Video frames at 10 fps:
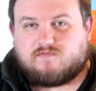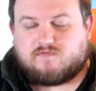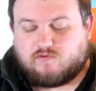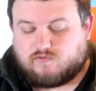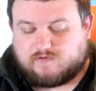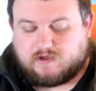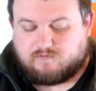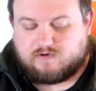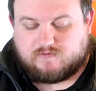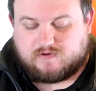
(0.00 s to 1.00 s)
thought to
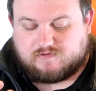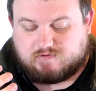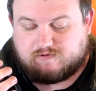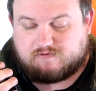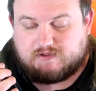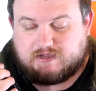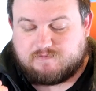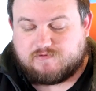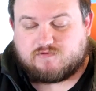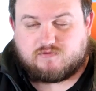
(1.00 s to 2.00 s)
get rid of it. It's just because the
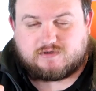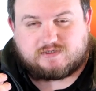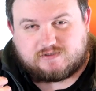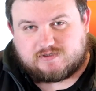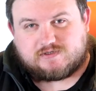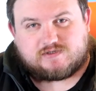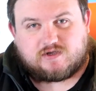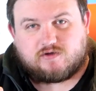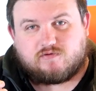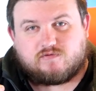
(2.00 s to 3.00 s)
image quality is just
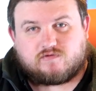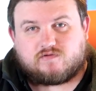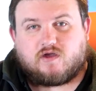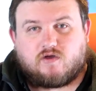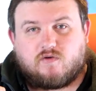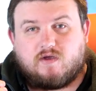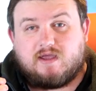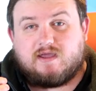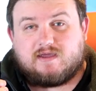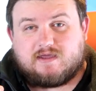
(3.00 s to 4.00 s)
so
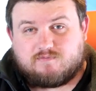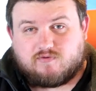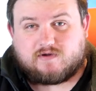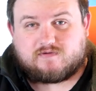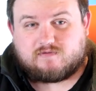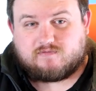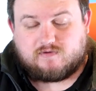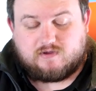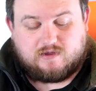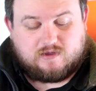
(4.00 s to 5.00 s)
impressive.
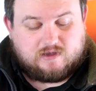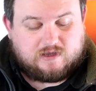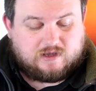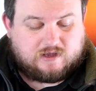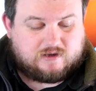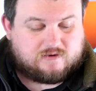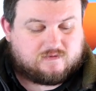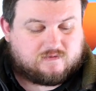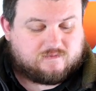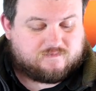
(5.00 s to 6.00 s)

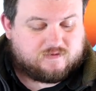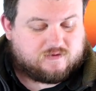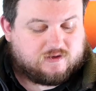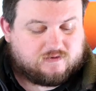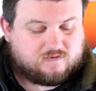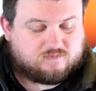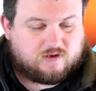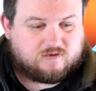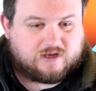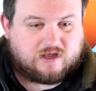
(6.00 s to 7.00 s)
And things as
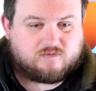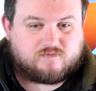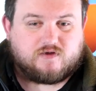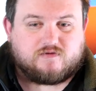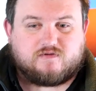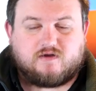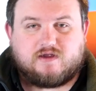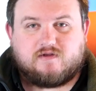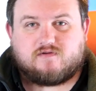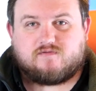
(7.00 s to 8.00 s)
well, like how
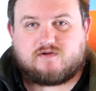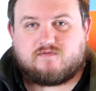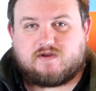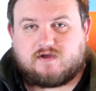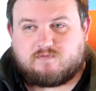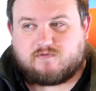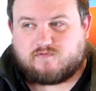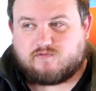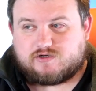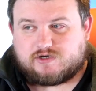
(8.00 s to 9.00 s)
versatile it is. I've done a video
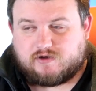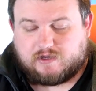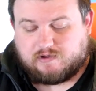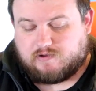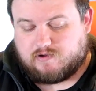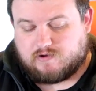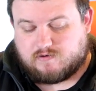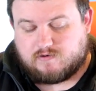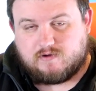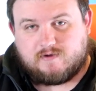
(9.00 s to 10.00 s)
before showing how you
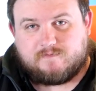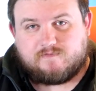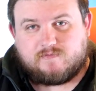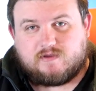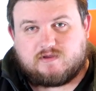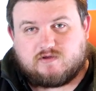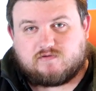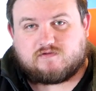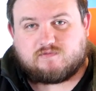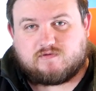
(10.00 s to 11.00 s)
can
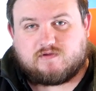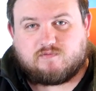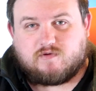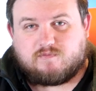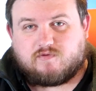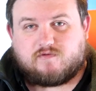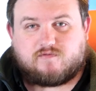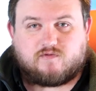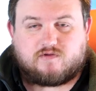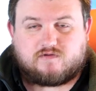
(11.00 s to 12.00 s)
use this with the
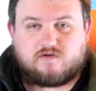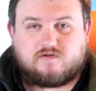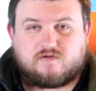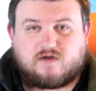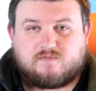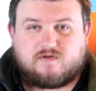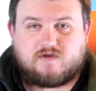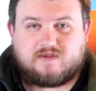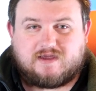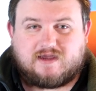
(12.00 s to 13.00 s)
1.4 and the 2 times. You
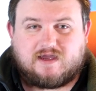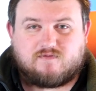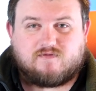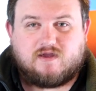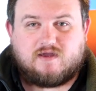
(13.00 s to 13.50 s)
can then have,